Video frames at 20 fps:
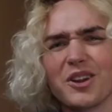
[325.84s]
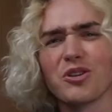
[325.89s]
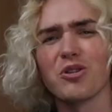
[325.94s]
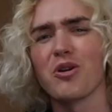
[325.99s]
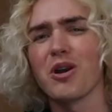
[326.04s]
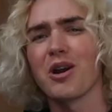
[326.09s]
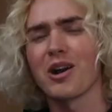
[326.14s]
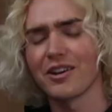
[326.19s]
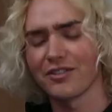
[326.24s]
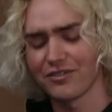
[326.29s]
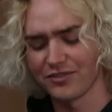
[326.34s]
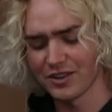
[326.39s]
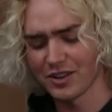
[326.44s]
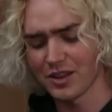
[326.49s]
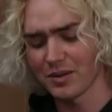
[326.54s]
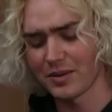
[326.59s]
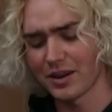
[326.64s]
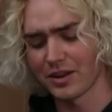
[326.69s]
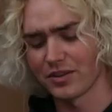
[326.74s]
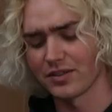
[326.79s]
I don't know how I
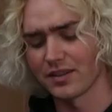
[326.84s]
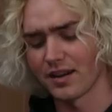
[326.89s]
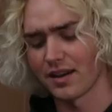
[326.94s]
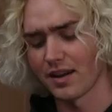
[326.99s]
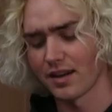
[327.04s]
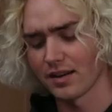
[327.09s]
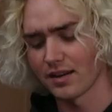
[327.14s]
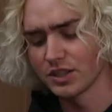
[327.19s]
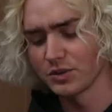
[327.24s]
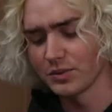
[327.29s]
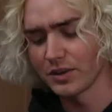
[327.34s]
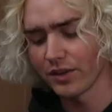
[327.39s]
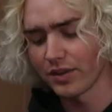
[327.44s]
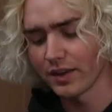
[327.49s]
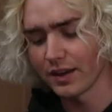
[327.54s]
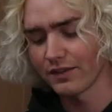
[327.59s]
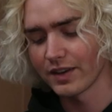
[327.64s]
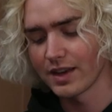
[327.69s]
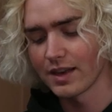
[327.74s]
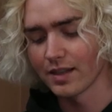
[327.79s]
feel about that. Because when you
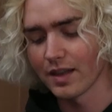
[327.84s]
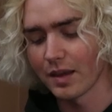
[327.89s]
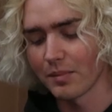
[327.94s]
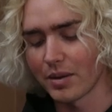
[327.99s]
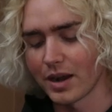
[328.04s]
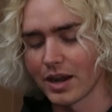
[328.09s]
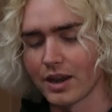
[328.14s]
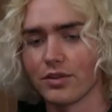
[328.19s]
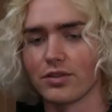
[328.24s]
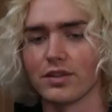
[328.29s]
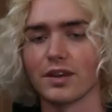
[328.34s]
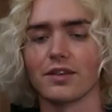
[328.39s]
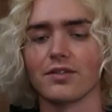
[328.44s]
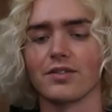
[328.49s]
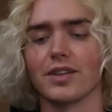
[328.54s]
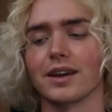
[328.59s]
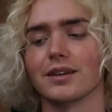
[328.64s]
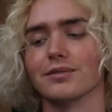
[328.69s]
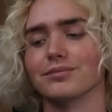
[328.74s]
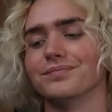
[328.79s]
think of key lime pie, you think
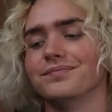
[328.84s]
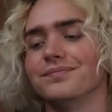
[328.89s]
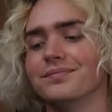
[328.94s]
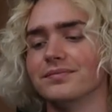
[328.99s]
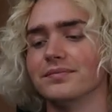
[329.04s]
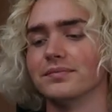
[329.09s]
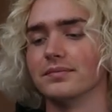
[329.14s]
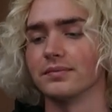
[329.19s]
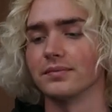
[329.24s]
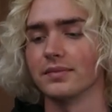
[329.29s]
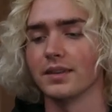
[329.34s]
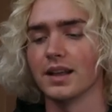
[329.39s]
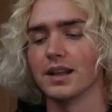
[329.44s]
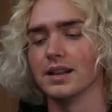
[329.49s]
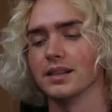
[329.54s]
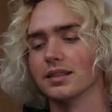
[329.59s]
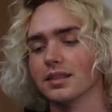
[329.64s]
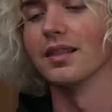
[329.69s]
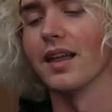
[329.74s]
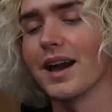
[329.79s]
of like, mmm,
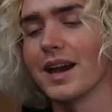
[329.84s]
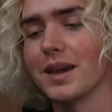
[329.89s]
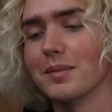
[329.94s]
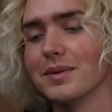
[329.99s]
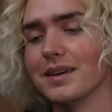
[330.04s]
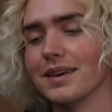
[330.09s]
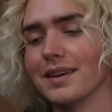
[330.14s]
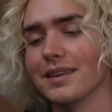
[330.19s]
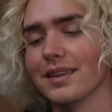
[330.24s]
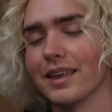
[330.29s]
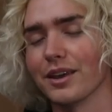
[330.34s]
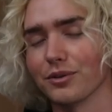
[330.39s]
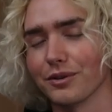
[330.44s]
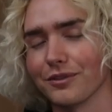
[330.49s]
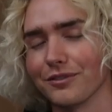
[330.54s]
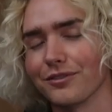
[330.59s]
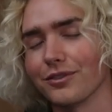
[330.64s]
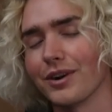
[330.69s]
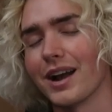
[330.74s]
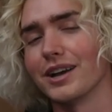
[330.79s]
limey,
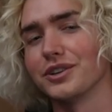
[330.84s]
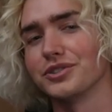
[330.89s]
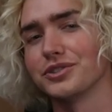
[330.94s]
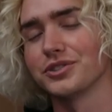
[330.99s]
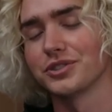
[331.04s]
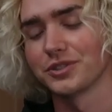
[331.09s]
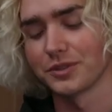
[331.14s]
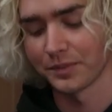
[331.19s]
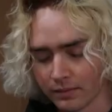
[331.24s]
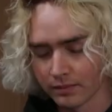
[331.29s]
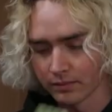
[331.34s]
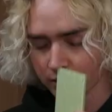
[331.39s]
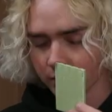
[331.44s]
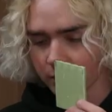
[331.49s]
like fresh.